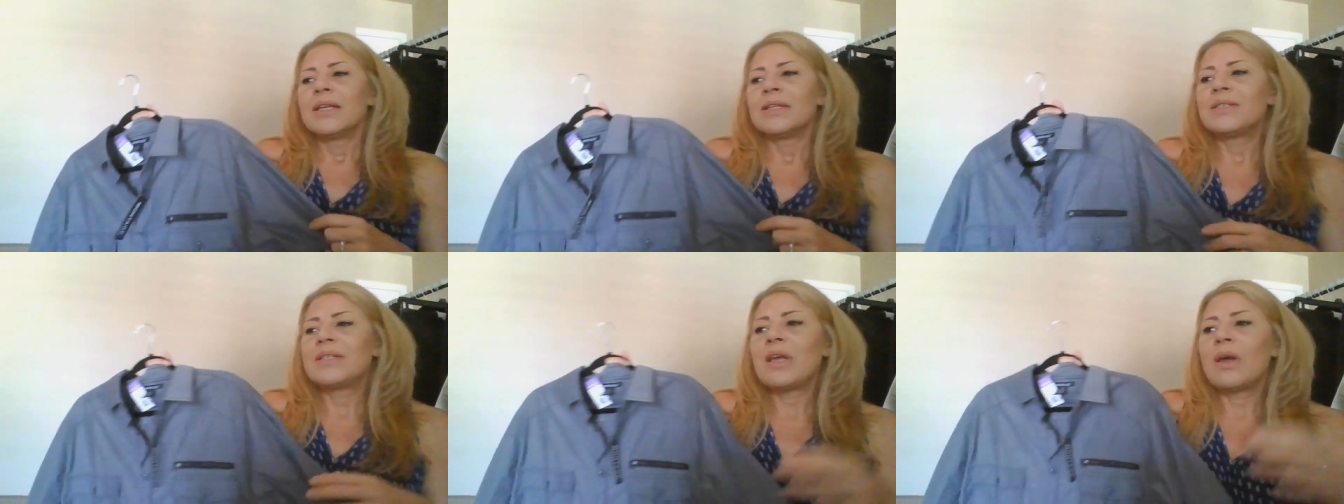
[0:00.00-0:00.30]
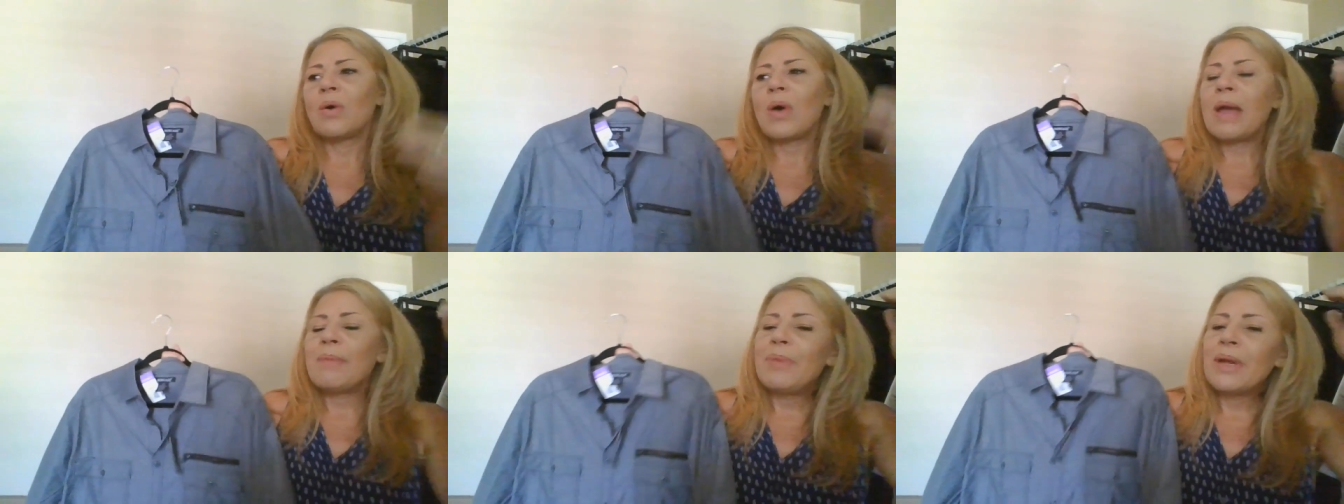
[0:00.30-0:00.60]

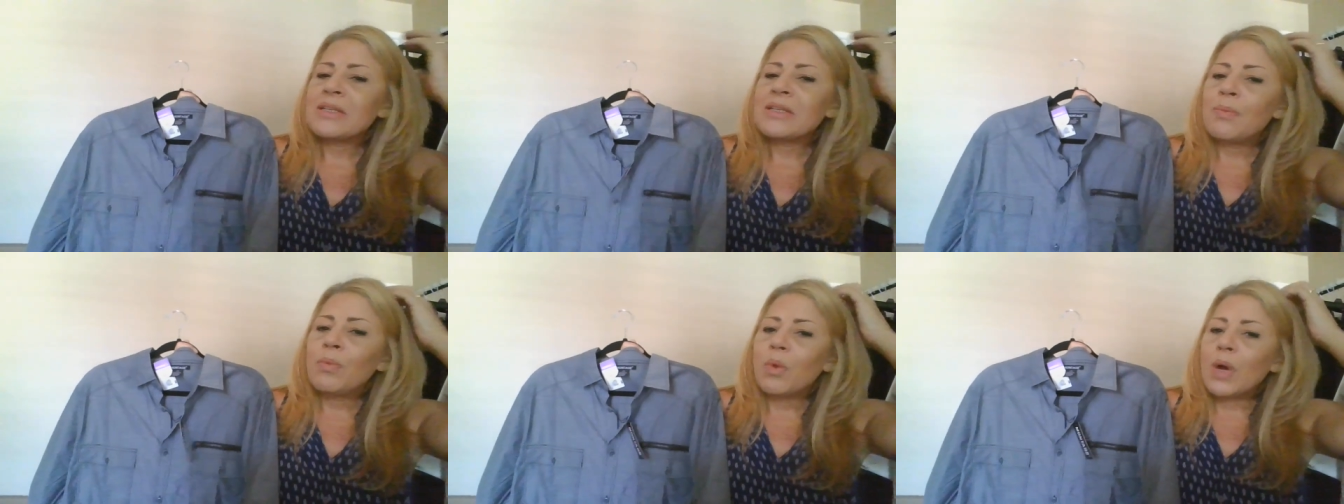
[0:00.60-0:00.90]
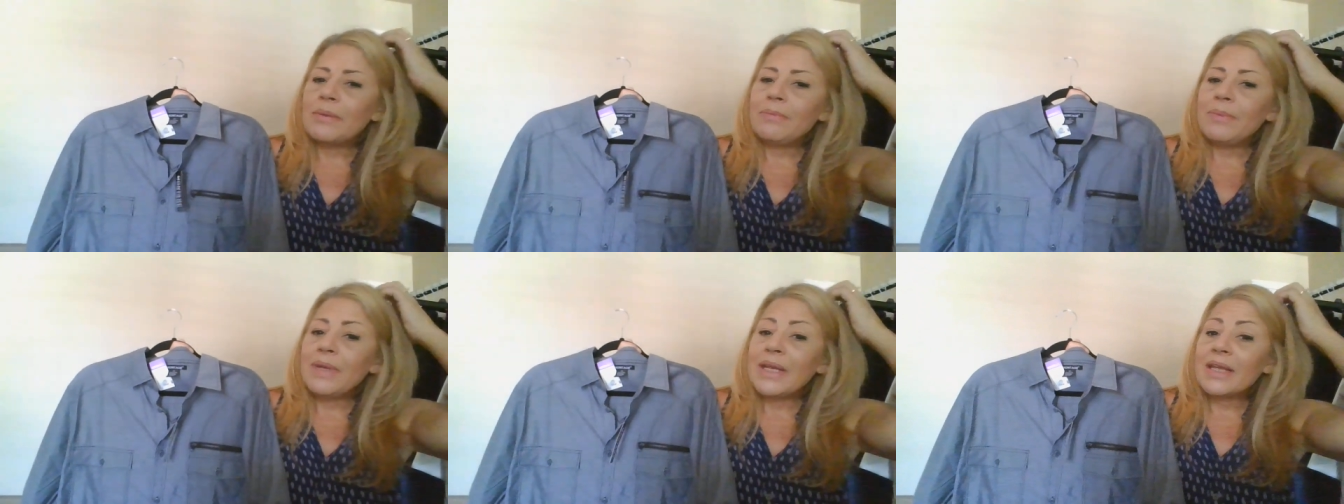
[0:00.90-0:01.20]
So I picked
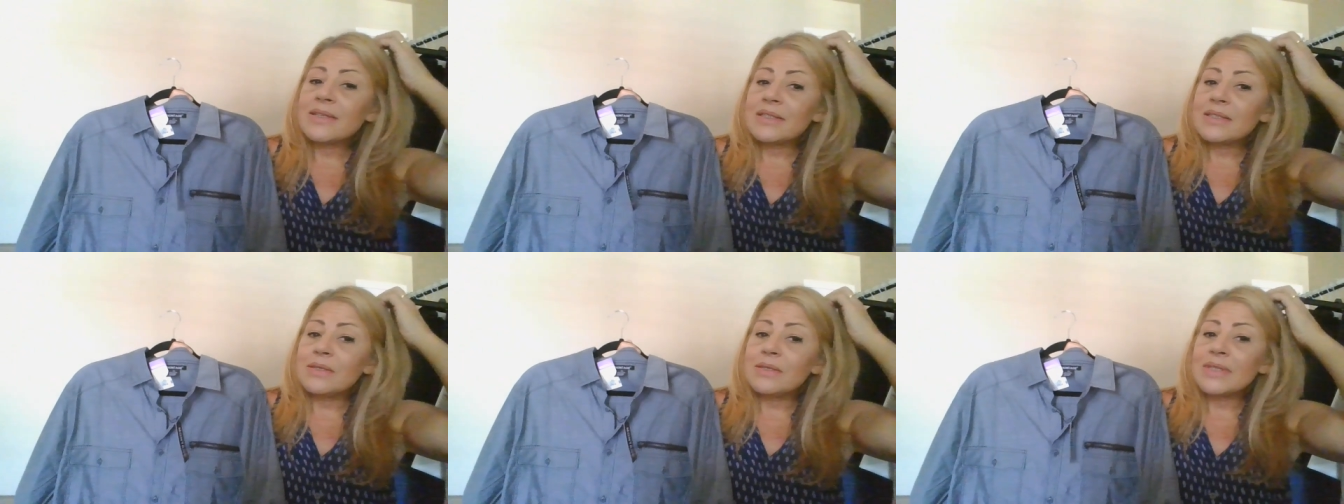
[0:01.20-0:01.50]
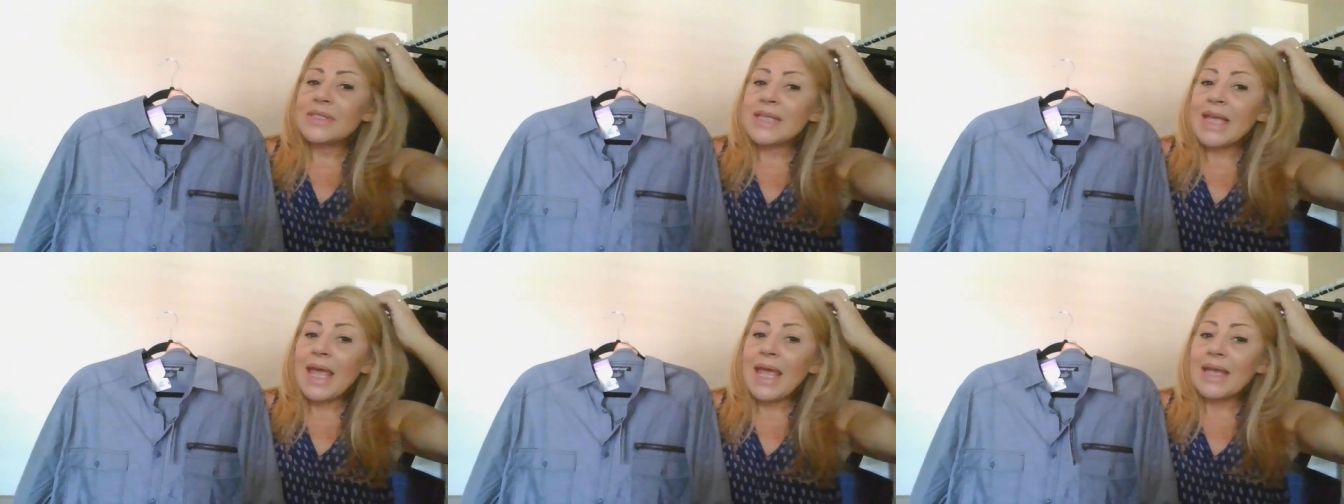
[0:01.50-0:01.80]
one because it's new
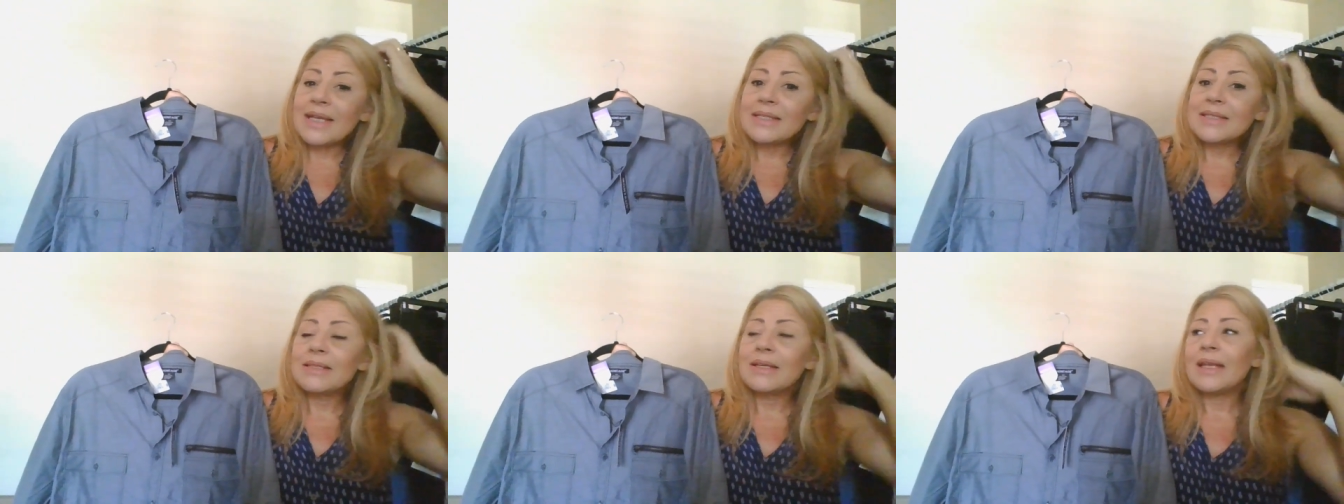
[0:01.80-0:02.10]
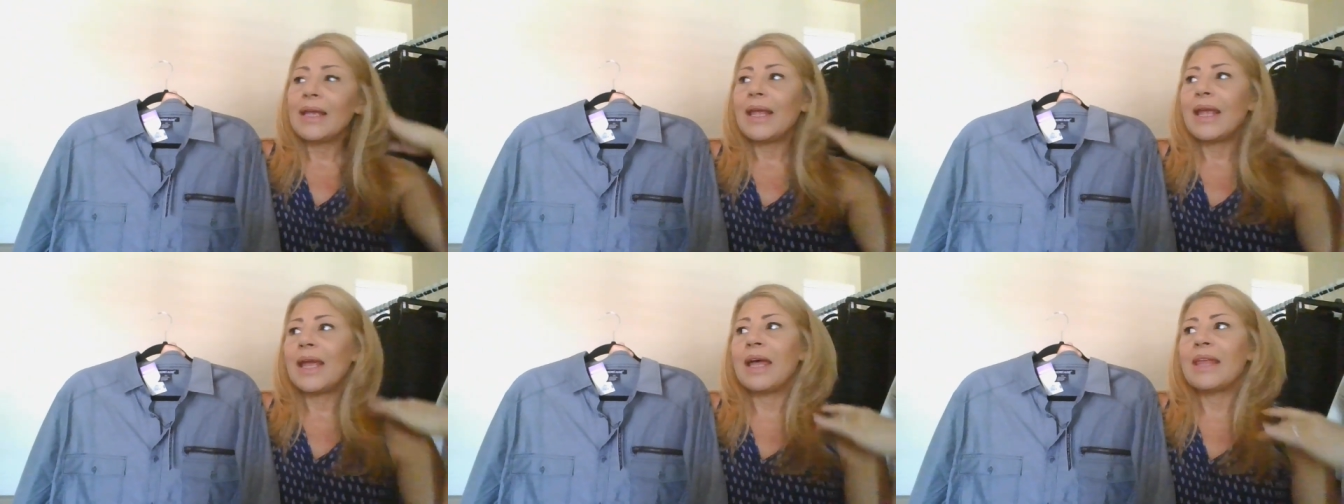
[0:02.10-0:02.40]
with tags.